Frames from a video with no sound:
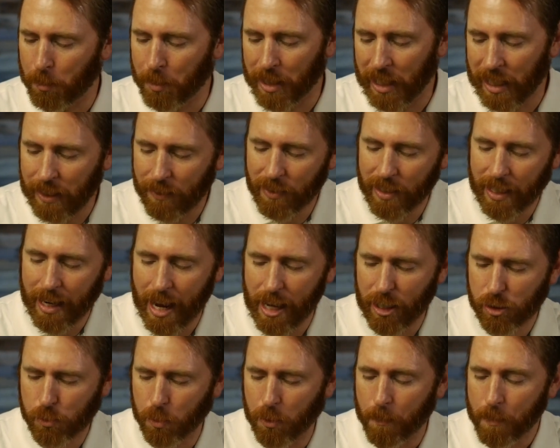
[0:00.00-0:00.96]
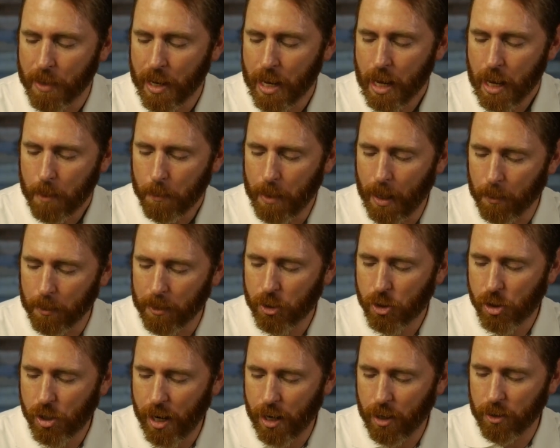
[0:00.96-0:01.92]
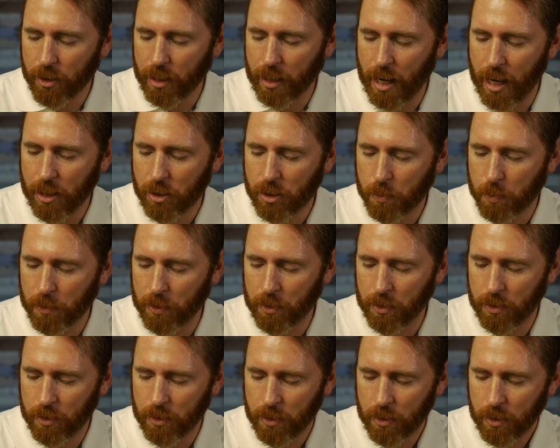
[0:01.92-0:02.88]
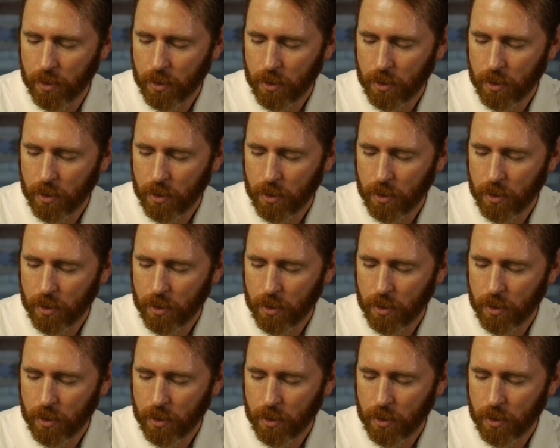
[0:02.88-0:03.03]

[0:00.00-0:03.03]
believe the gospel, be able to share the gospel,